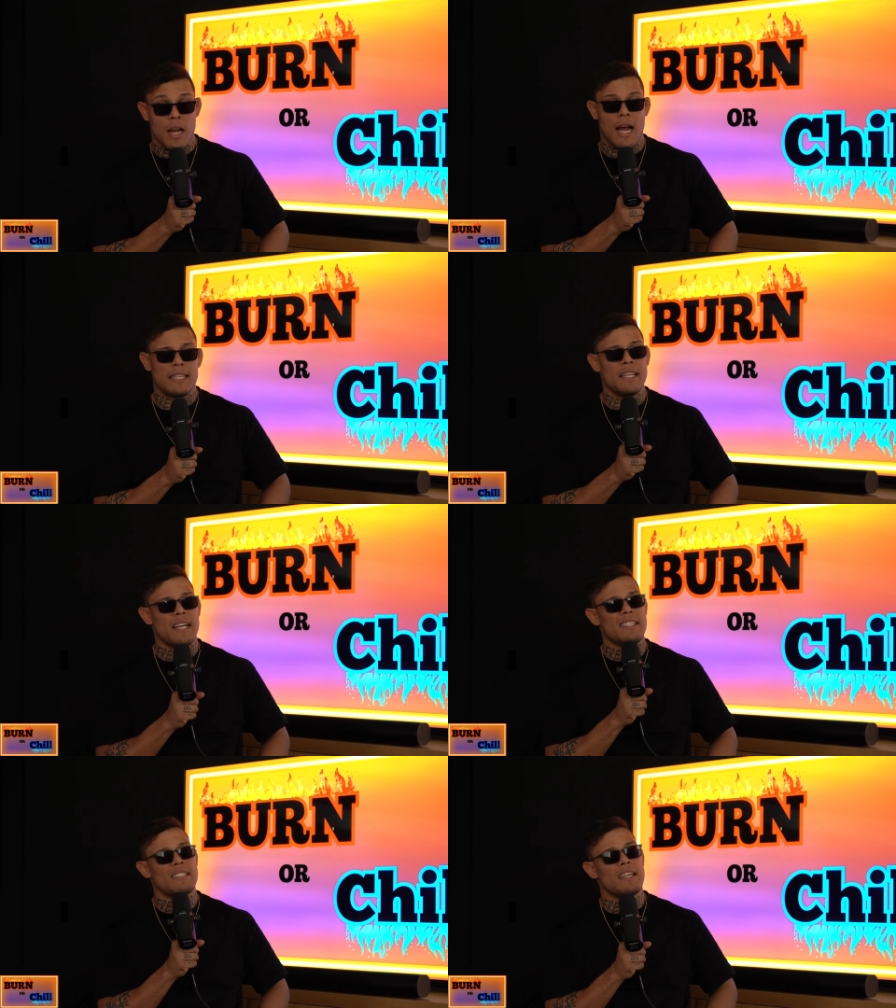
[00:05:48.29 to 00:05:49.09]
I think
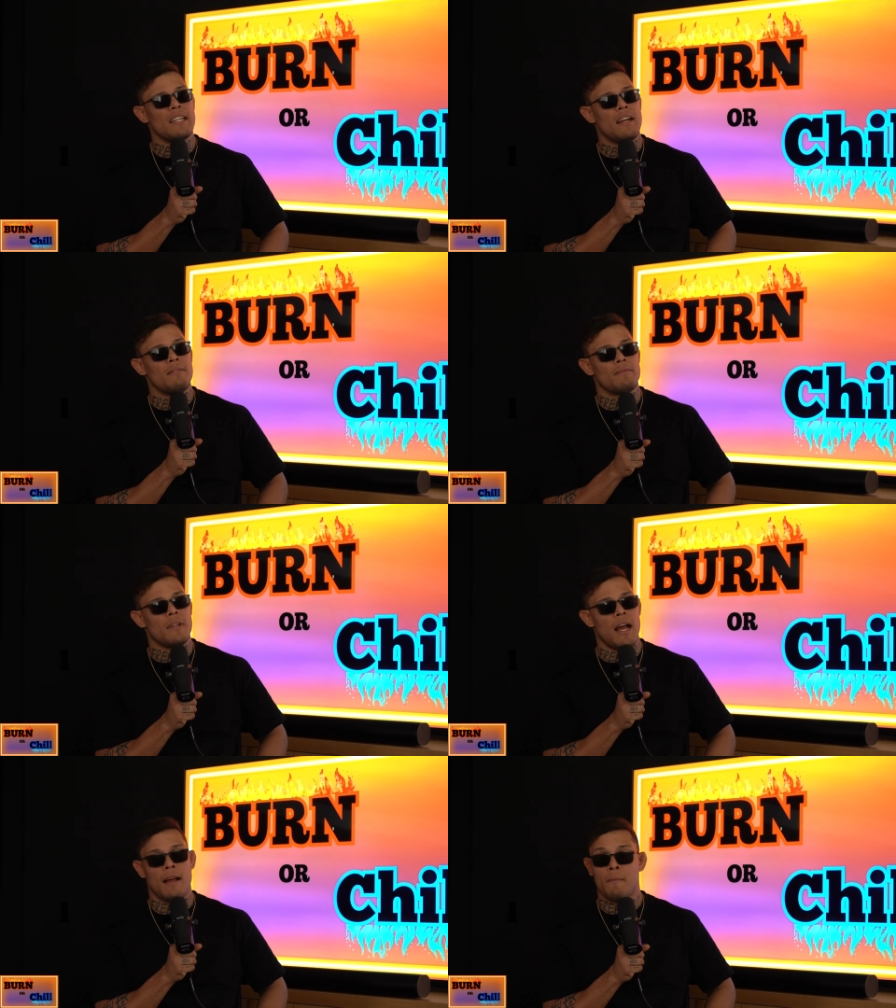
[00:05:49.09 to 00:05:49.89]
Adesanya.
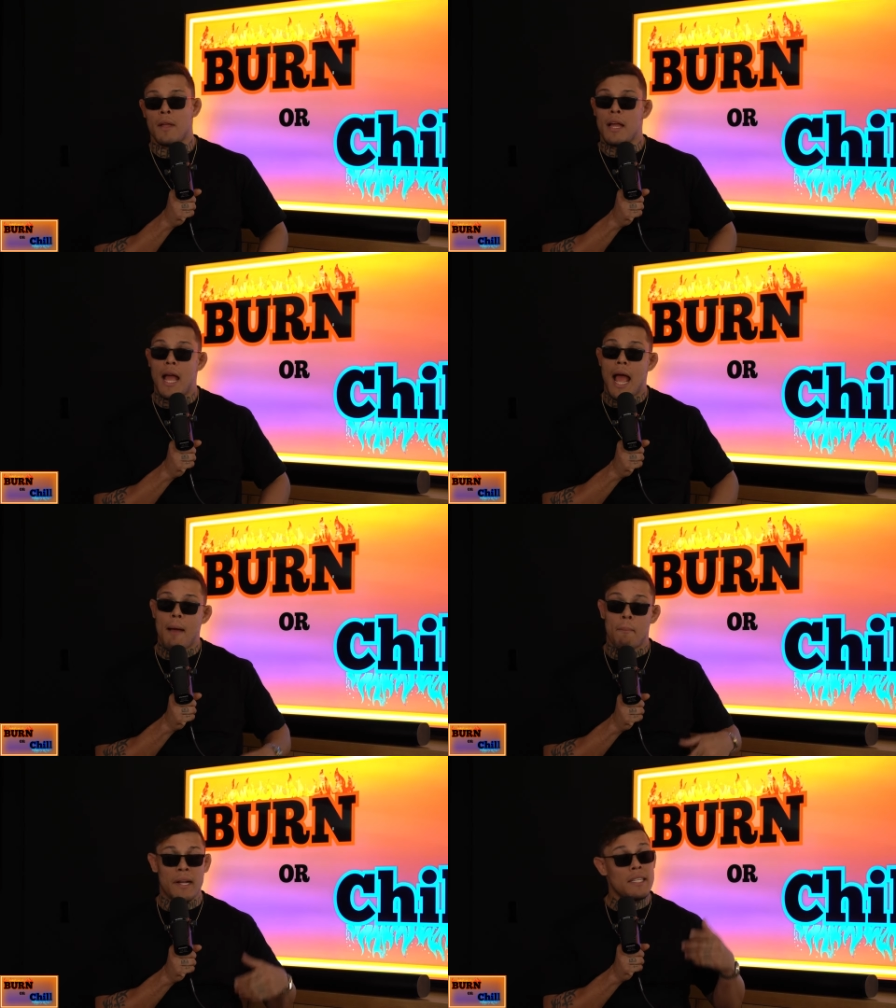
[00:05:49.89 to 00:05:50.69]
Uh,
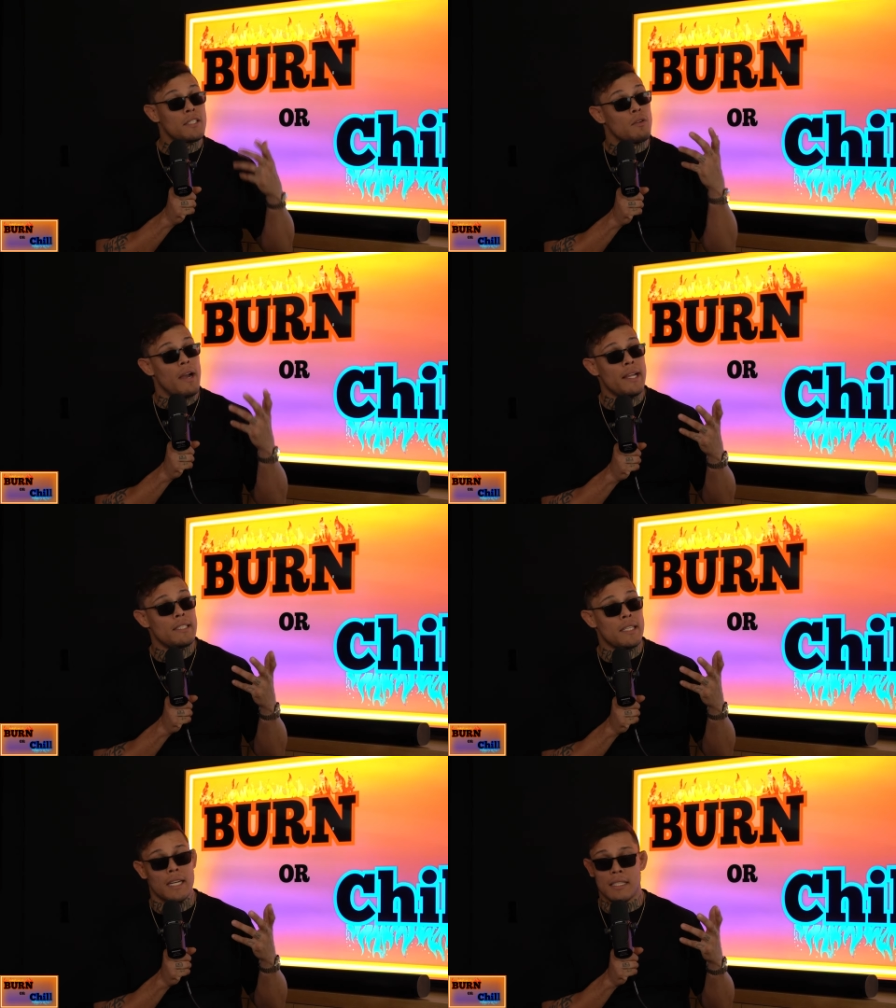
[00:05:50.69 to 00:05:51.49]
but it's
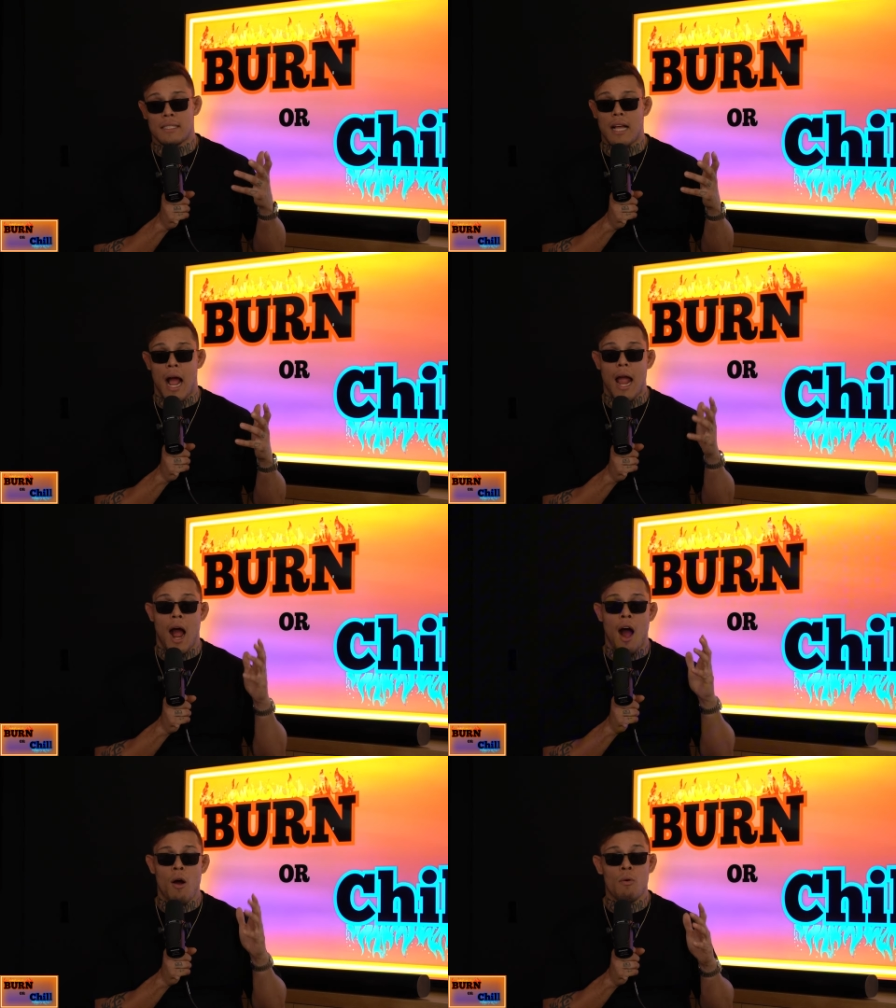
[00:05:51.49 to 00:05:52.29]
crazy because I
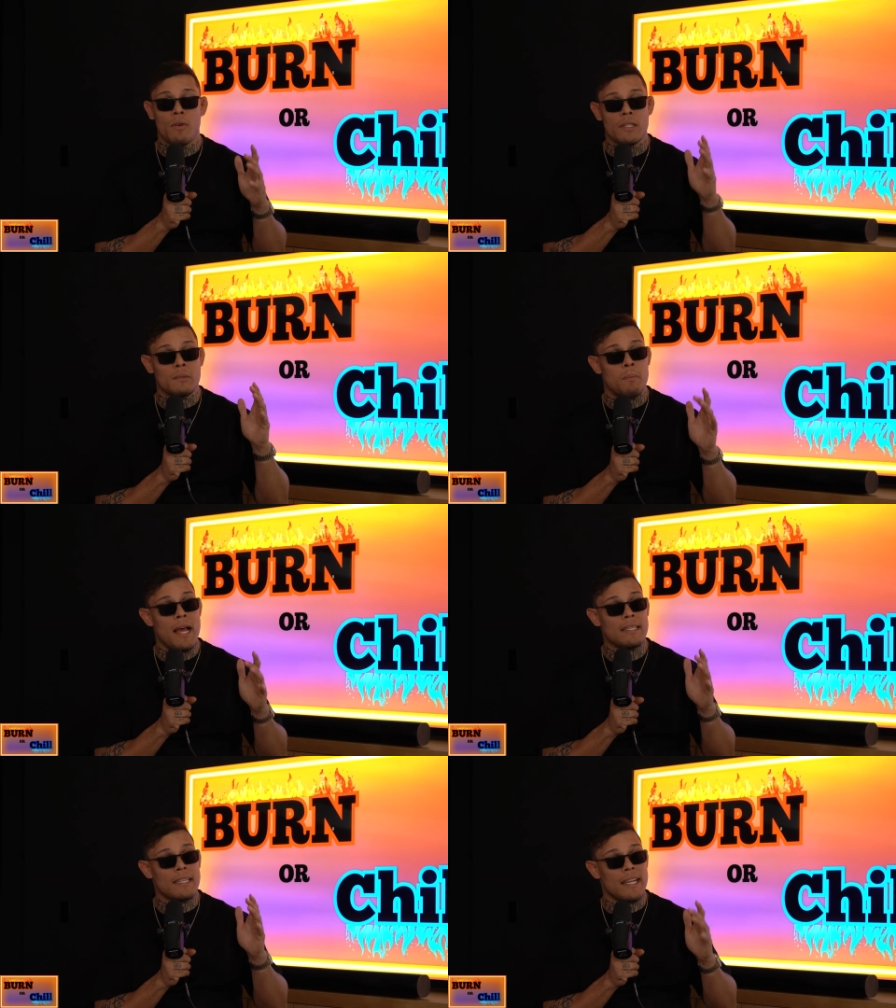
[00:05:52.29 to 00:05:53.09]
always
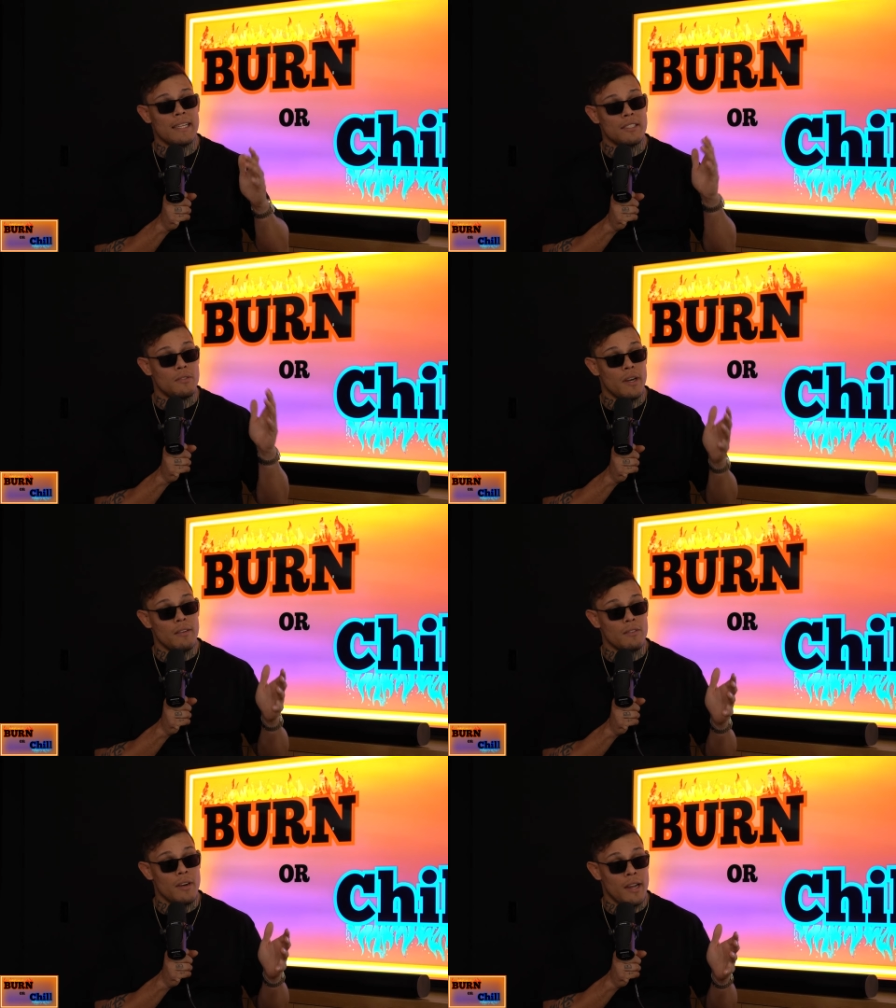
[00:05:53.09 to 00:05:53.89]
bet against
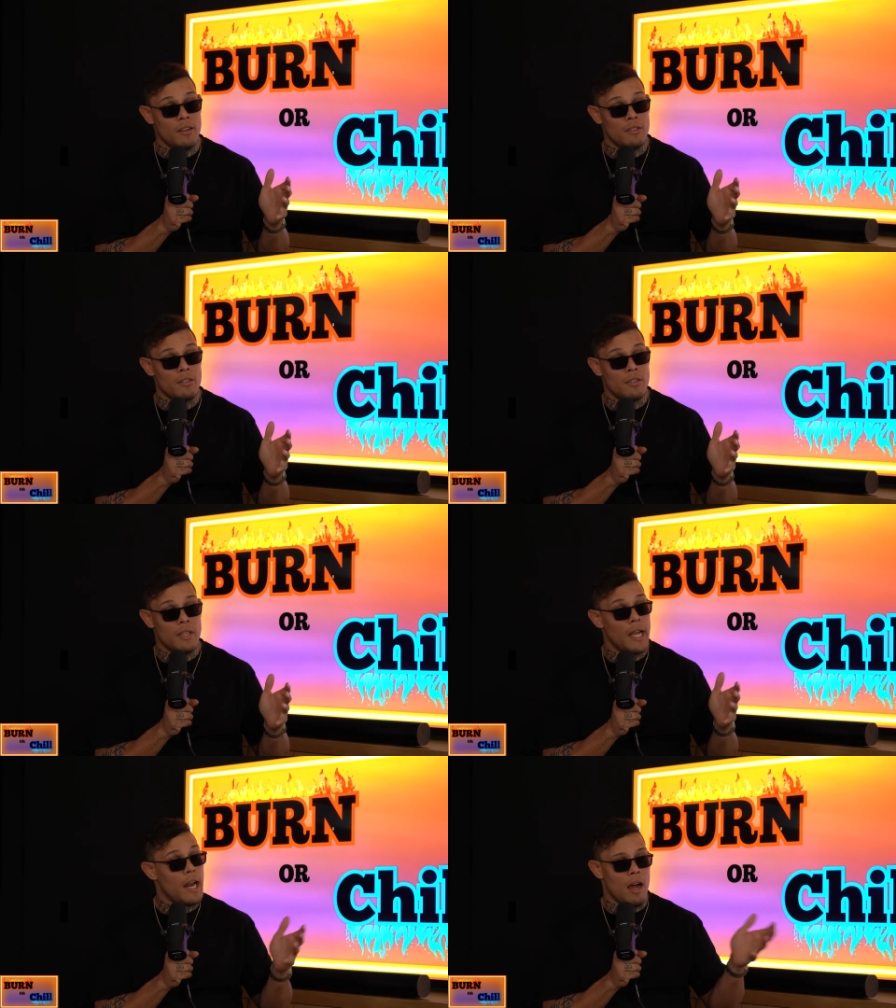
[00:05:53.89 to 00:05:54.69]
Dr- Dricus
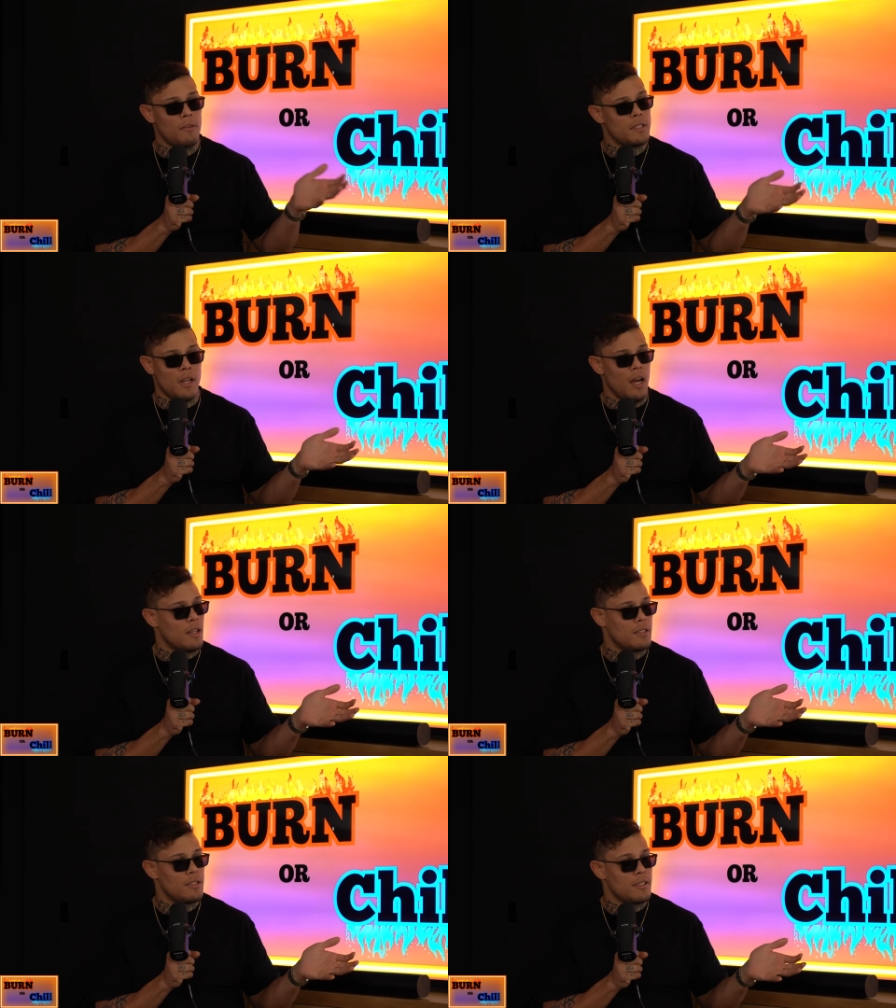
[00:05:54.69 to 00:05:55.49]
and I always
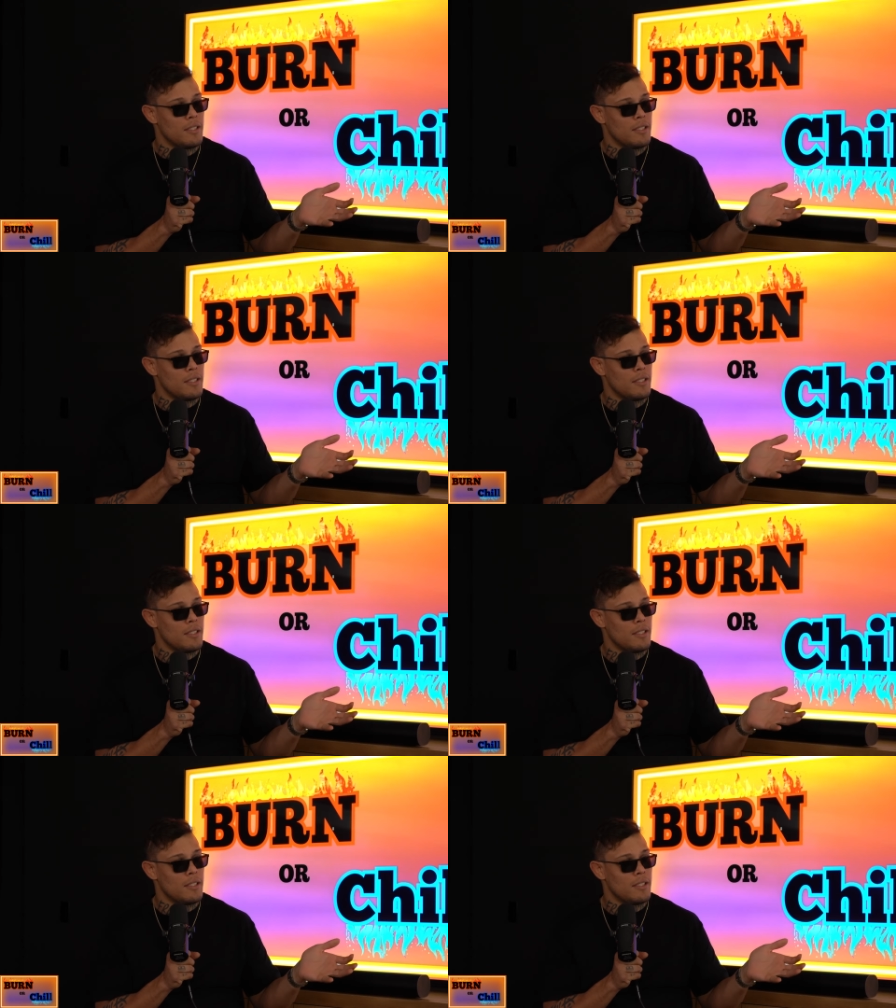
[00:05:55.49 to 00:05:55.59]
lost.